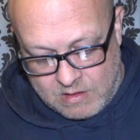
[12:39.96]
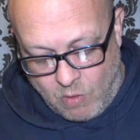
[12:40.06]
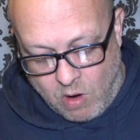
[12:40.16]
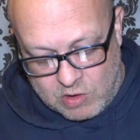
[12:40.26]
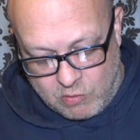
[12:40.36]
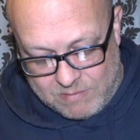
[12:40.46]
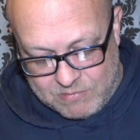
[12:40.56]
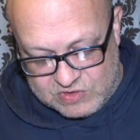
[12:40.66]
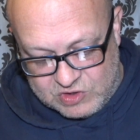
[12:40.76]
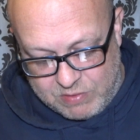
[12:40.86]
what
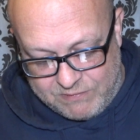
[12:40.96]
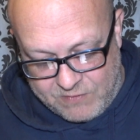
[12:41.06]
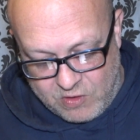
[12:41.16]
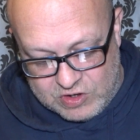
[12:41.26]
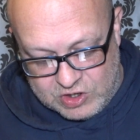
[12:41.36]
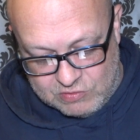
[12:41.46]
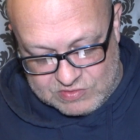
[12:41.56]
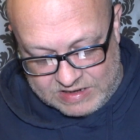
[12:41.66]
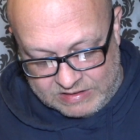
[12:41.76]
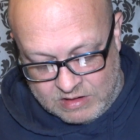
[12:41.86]
equipment do you prefer
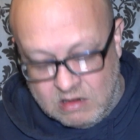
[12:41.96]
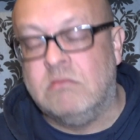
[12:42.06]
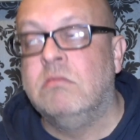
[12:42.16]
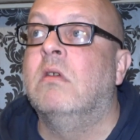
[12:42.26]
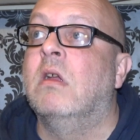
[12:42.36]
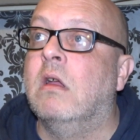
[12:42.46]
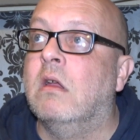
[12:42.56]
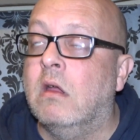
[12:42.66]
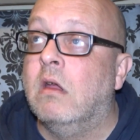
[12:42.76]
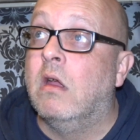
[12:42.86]
using?
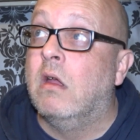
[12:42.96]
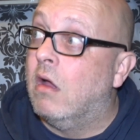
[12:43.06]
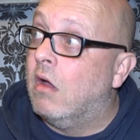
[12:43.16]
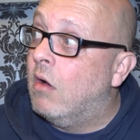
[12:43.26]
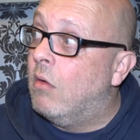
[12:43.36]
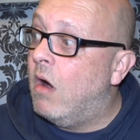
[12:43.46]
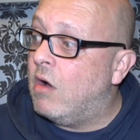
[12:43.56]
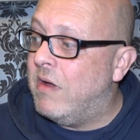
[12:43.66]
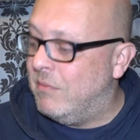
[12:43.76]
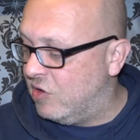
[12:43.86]
What
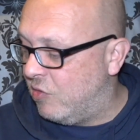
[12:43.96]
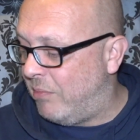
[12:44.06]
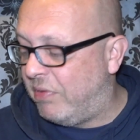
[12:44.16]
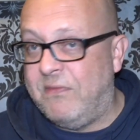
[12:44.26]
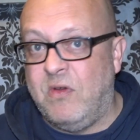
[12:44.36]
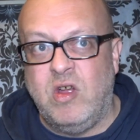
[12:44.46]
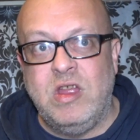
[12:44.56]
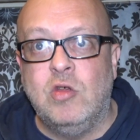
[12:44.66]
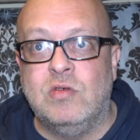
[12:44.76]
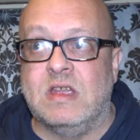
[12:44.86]
equipment do I prefer
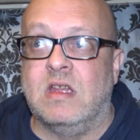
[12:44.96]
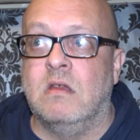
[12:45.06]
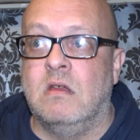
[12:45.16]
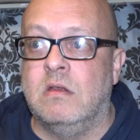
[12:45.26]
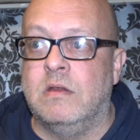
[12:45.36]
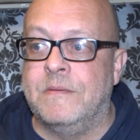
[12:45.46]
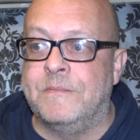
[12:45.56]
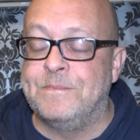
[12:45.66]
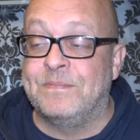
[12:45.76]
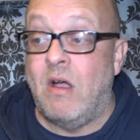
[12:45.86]
using?
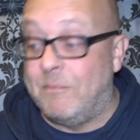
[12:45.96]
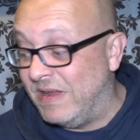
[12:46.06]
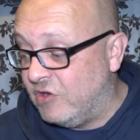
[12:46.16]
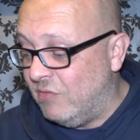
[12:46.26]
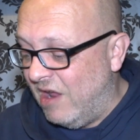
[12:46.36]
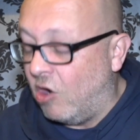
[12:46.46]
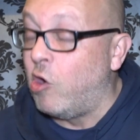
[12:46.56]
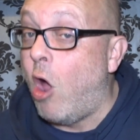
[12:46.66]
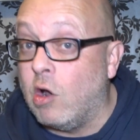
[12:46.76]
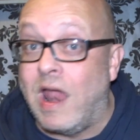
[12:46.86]
I've been doing it a
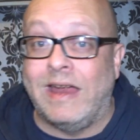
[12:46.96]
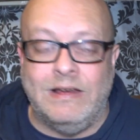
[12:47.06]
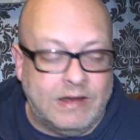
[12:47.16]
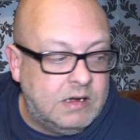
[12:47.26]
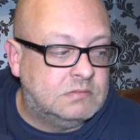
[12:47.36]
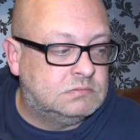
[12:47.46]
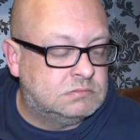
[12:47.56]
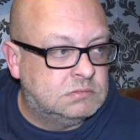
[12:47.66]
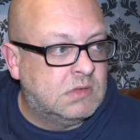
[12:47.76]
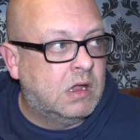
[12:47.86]
lot lately,
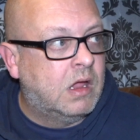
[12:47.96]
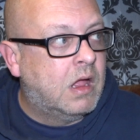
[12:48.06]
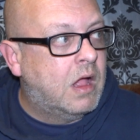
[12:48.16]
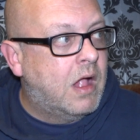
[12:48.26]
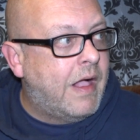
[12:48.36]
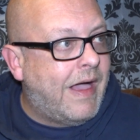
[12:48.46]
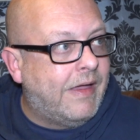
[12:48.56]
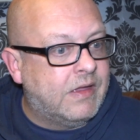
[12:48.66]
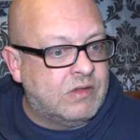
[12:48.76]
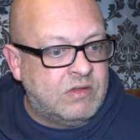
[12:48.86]

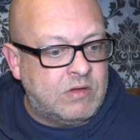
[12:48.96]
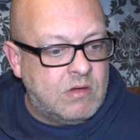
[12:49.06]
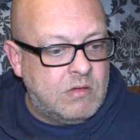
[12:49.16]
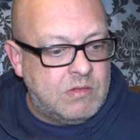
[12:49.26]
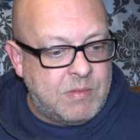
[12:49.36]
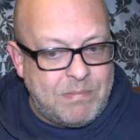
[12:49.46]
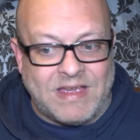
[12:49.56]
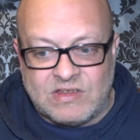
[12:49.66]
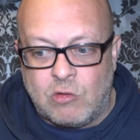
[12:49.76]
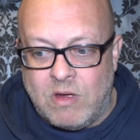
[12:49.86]
and the
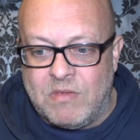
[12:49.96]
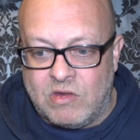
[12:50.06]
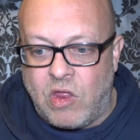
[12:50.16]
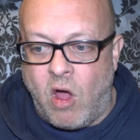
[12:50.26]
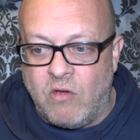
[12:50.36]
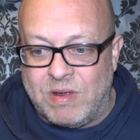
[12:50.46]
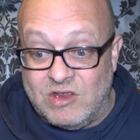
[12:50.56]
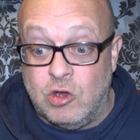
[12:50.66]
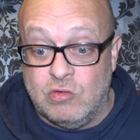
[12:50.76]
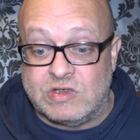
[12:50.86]
best equipment that I've been
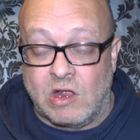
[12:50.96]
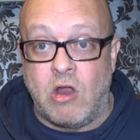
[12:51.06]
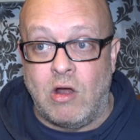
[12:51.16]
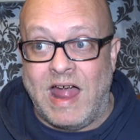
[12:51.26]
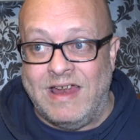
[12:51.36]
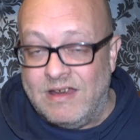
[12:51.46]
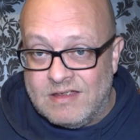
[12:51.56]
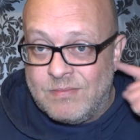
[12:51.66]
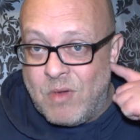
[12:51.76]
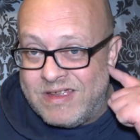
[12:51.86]
using a lot lately
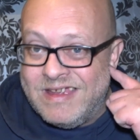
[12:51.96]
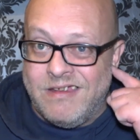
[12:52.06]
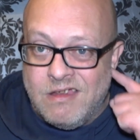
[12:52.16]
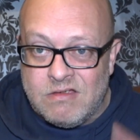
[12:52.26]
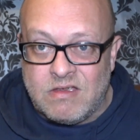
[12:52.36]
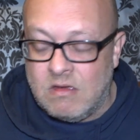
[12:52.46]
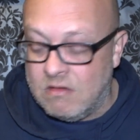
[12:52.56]
is my ears.